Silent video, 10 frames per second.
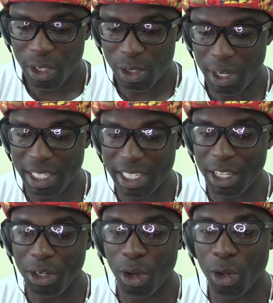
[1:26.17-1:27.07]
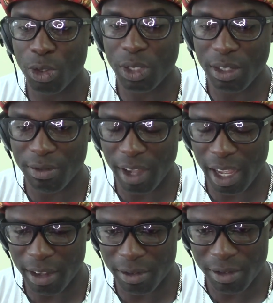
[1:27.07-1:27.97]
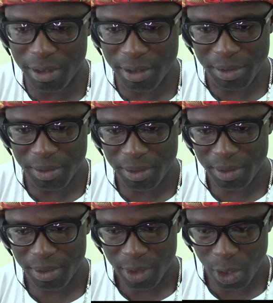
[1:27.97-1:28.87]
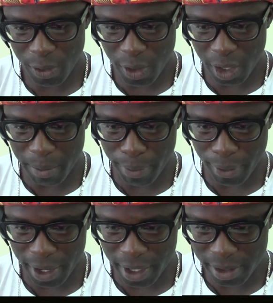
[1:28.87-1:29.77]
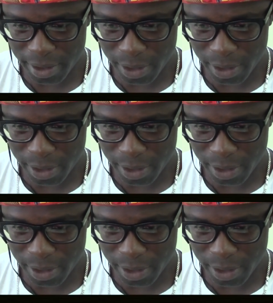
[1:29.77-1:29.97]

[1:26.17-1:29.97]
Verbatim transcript: So they're telling you how to survive. So you've got the bread.